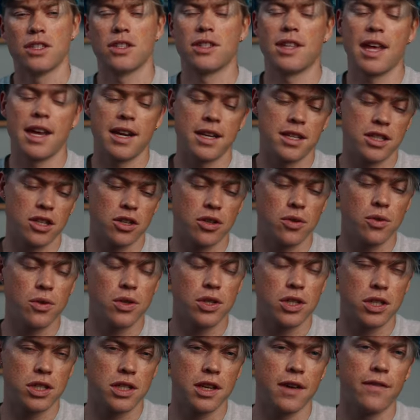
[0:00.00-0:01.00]
So that is a
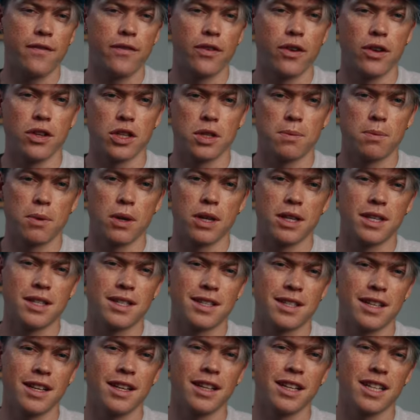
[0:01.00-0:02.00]
huge difference, but it
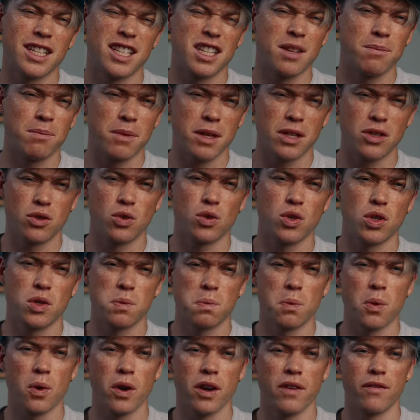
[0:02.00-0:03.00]
still is a bit too
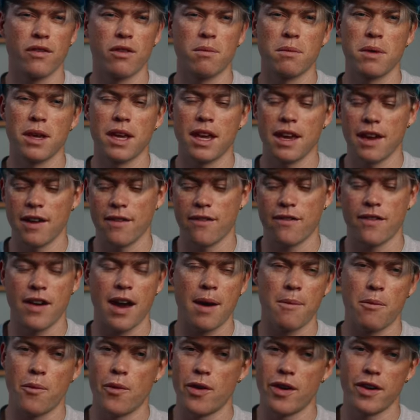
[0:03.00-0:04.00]
sporty for me if
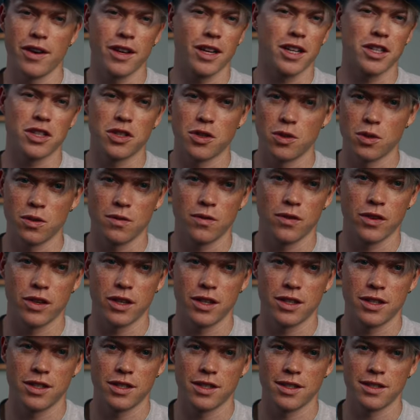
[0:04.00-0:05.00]
I'm wearing a suit, for
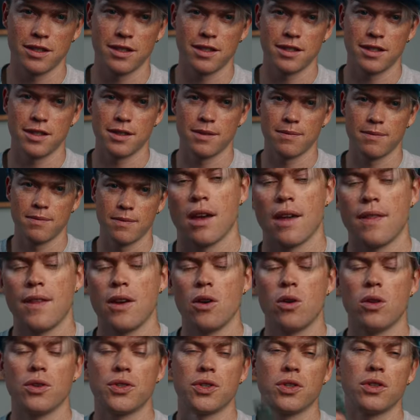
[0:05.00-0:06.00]
instance. And
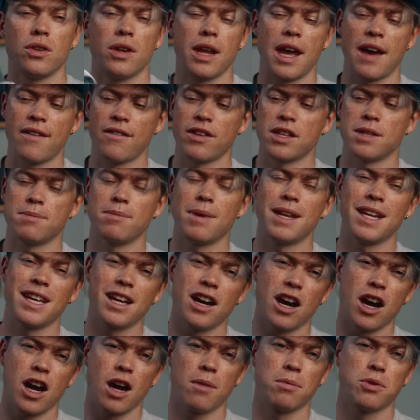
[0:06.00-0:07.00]
they also don't have as
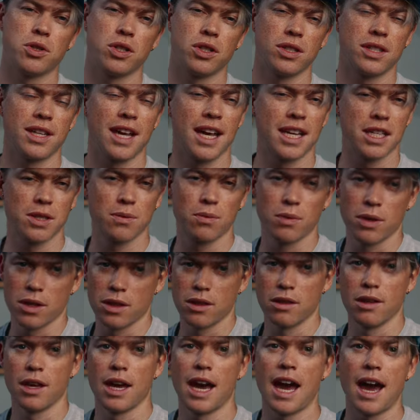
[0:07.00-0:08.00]
many options as
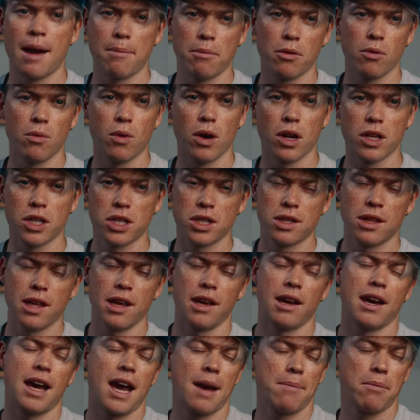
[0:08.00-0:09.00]
with the Apple Watch.
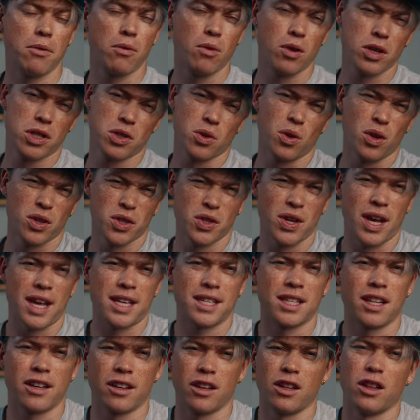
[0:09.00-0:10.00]
The Apple Watch also
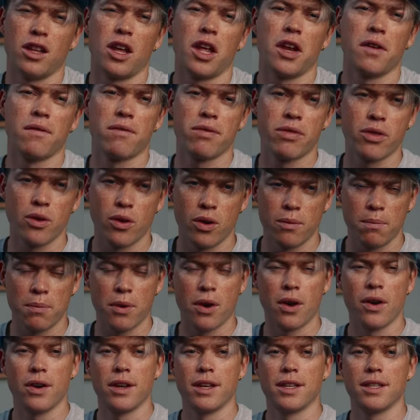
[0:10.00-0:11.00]
has like a lot of third
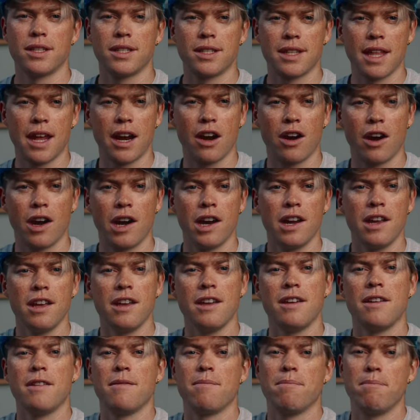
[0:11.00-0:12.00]
parties that are
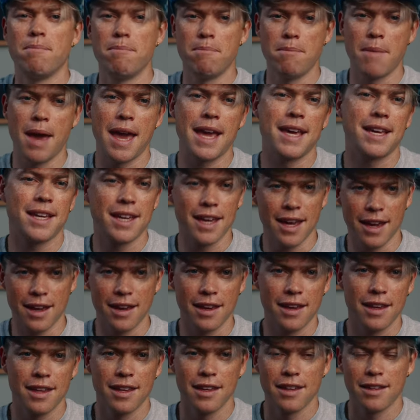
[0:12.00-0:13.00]

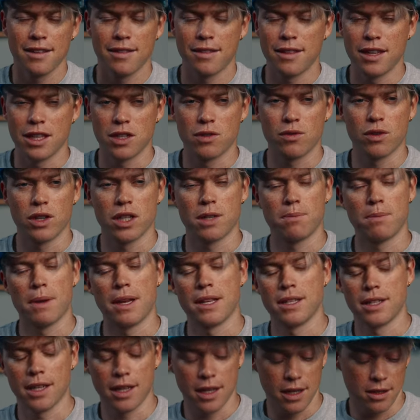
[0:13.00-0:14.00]
making these
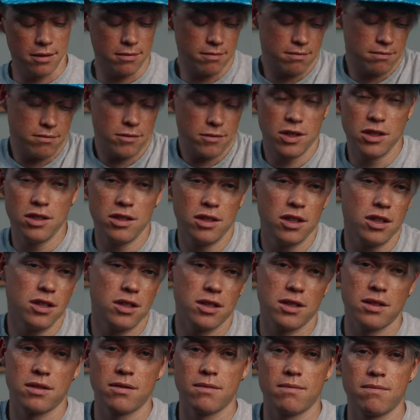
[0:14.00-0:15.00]
wristbands, and it
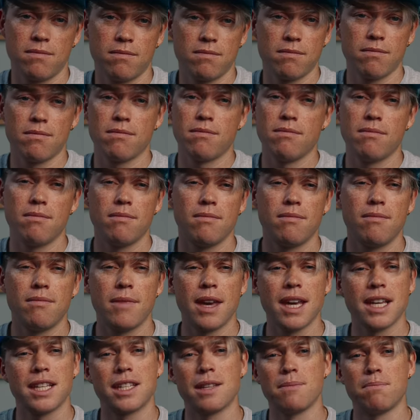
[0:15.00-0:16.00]
just
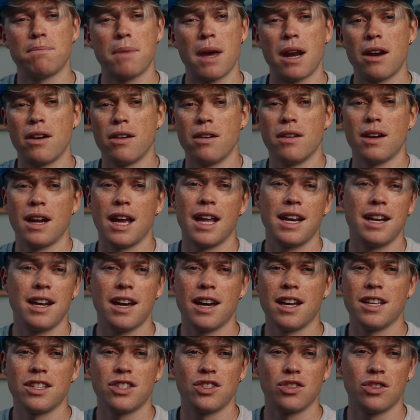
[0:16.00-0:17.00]
makes it better and
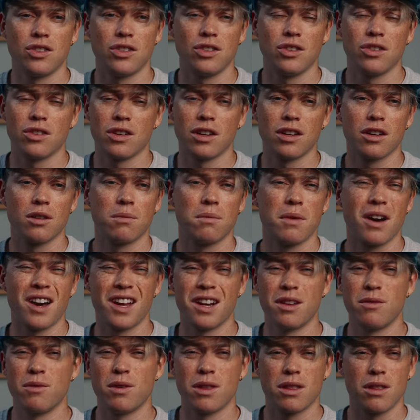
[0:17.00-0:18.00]
nicer. You can
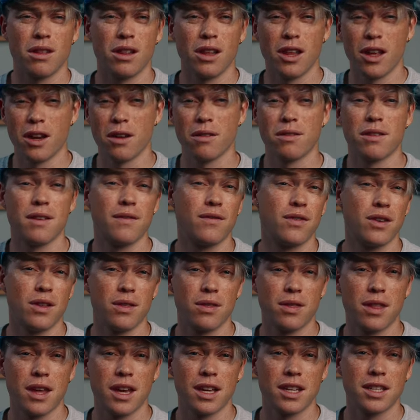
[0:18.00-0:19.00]
combine it with a lot of
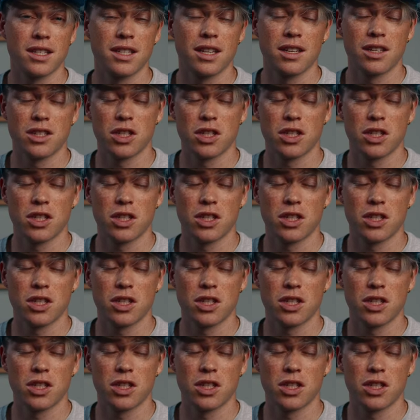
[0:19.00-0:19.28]
different things.